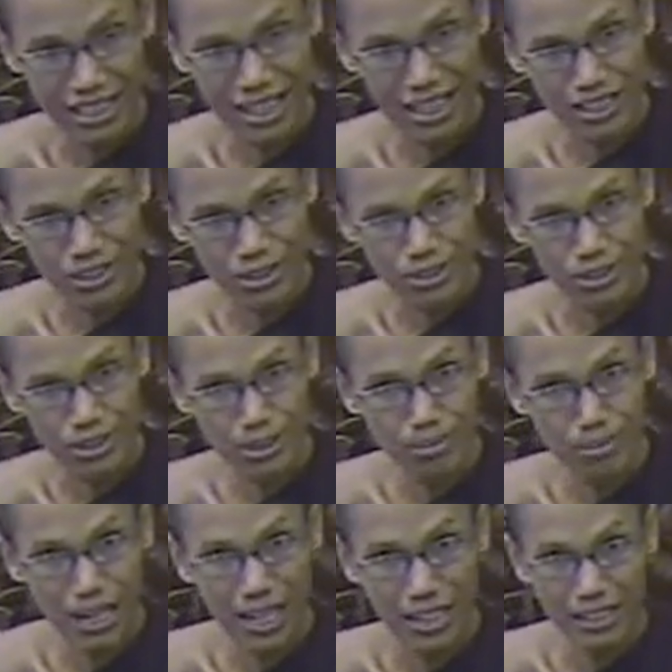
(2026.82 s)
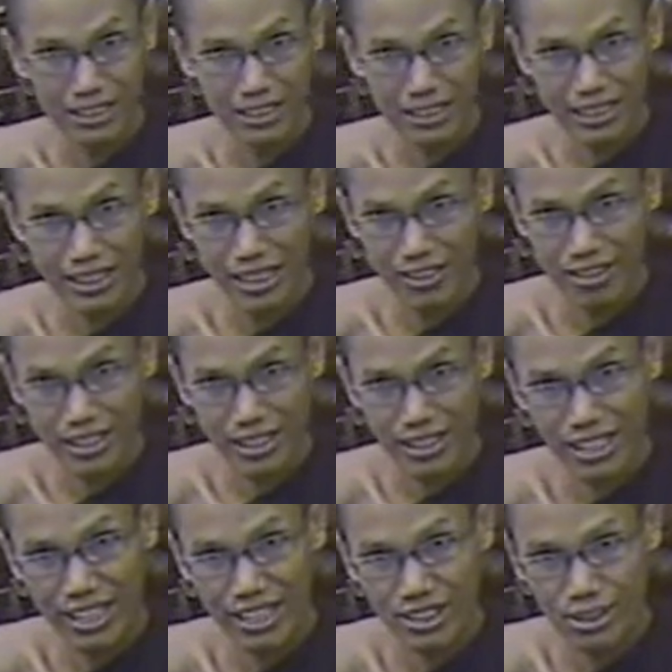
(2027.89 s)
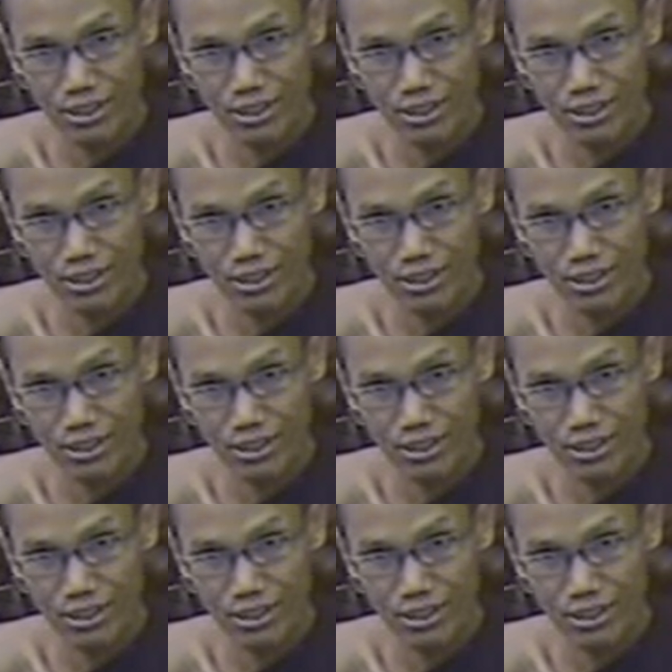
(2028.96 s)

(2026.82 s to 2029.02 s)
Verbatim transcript: Uh, Susima in the Ratana